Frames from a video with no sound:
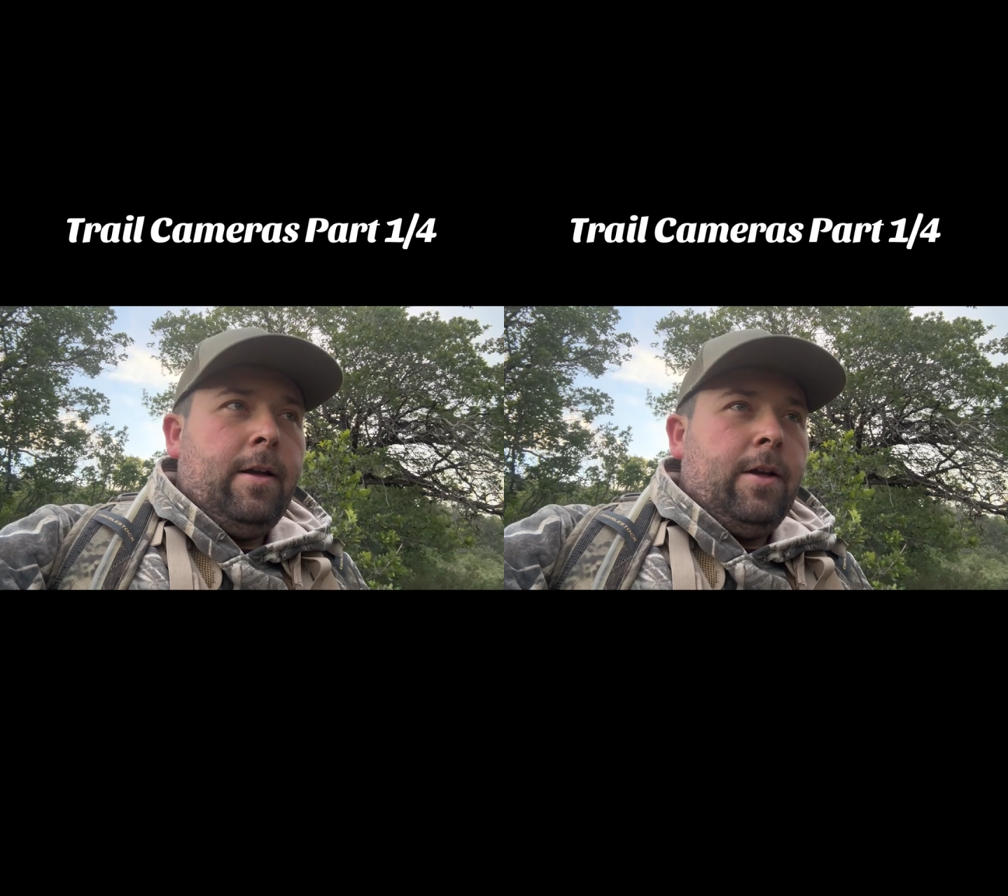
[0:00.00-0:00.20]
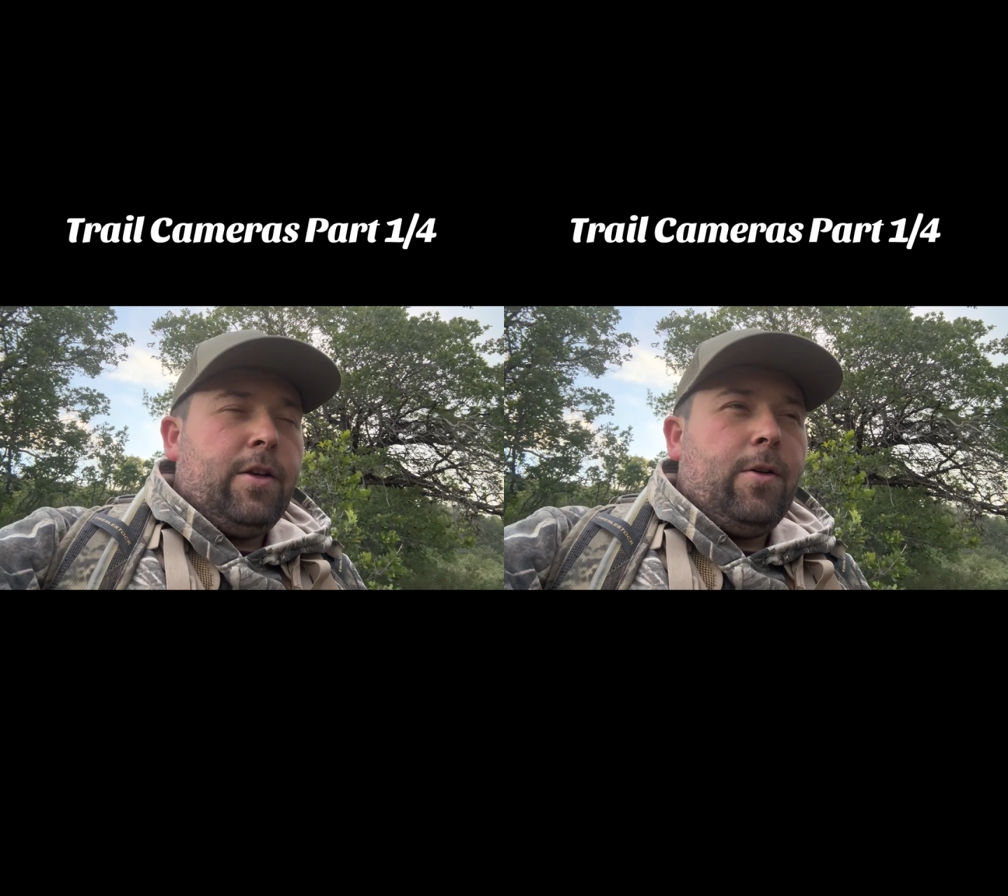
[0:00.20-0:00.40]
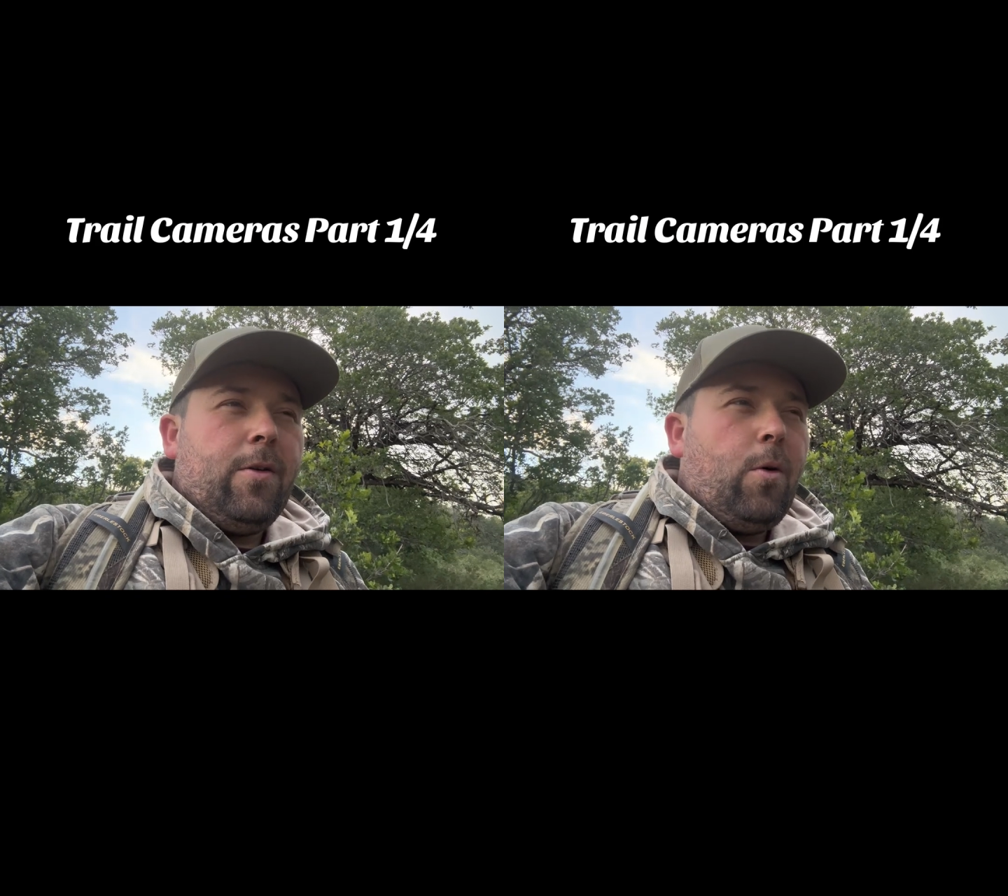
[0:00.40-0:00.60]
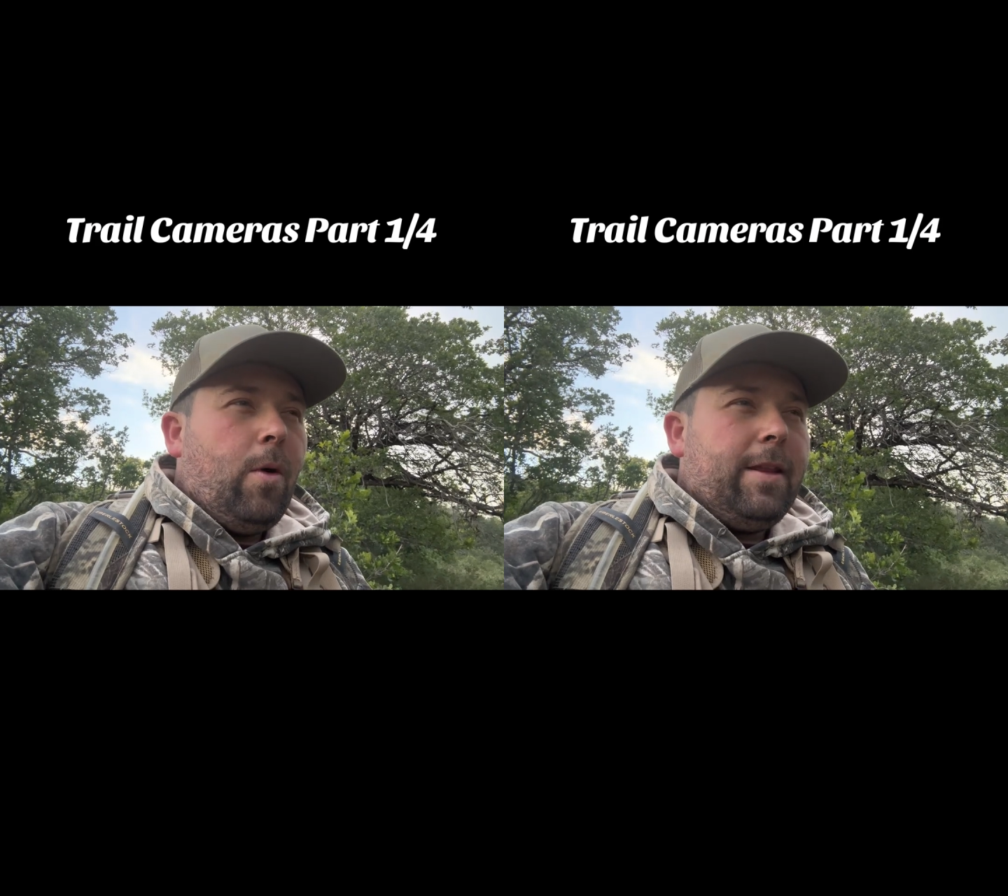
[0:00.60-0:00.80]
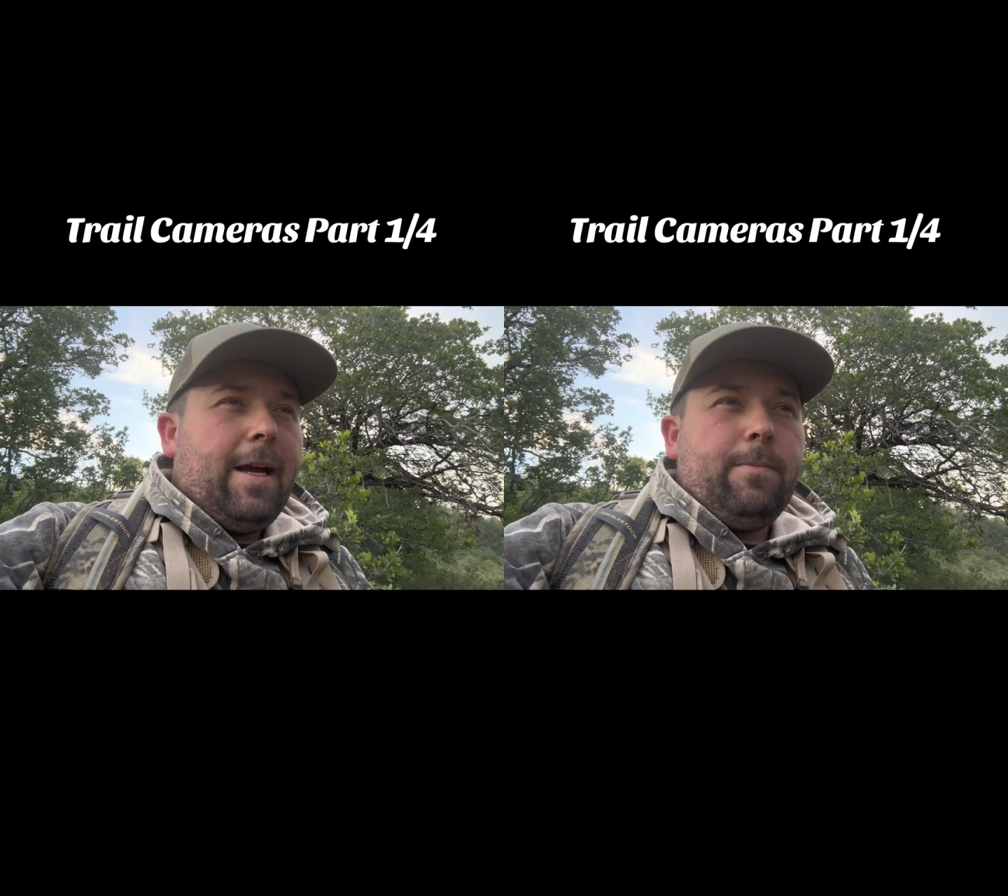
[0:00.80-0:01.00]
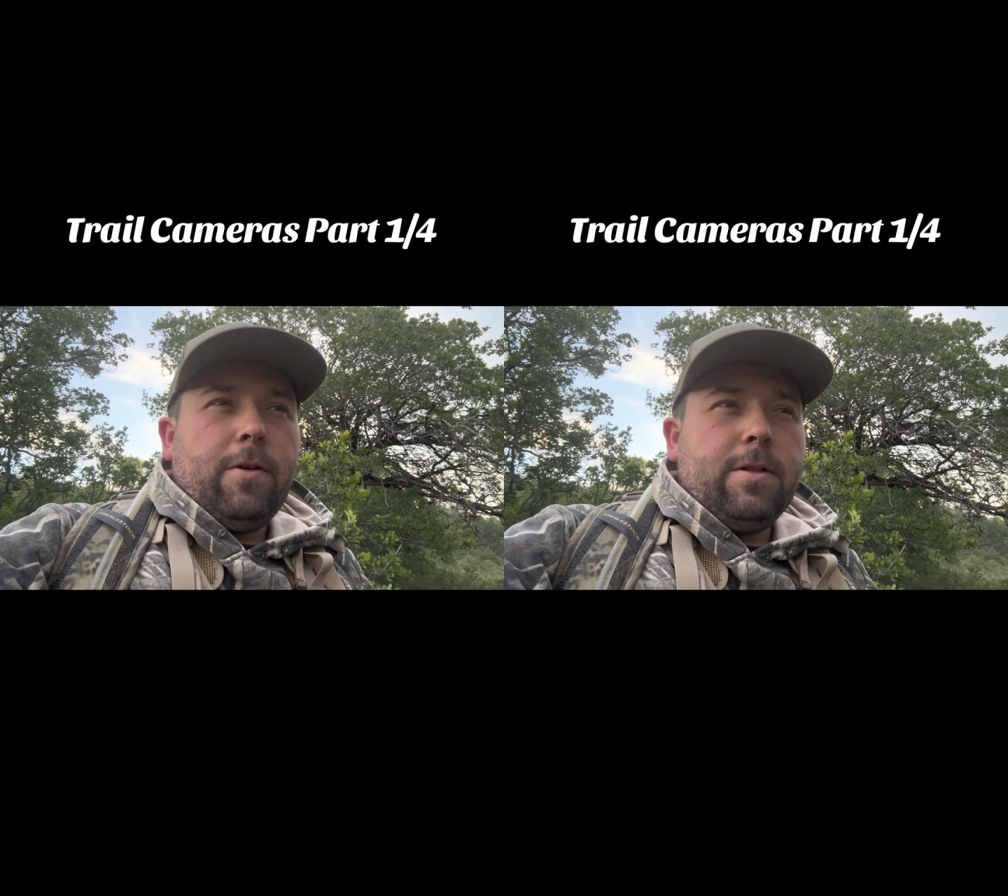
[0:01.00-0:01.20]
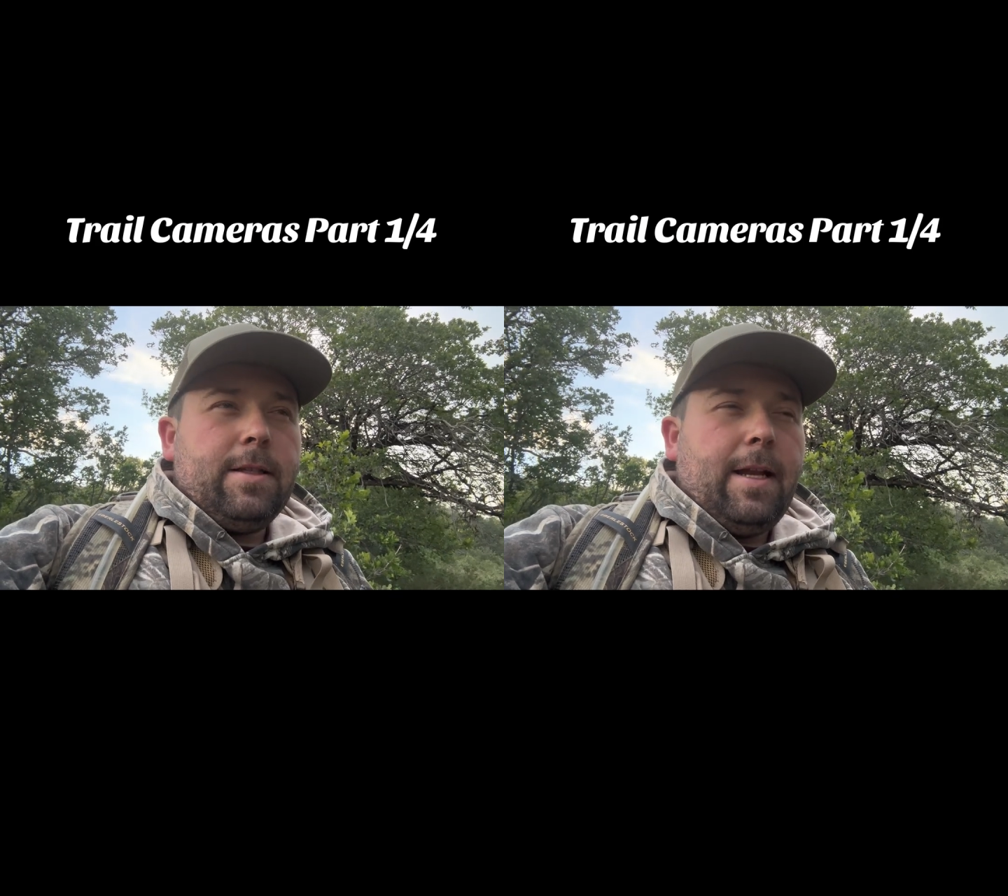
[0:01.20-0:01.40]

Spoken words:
you don't know what that person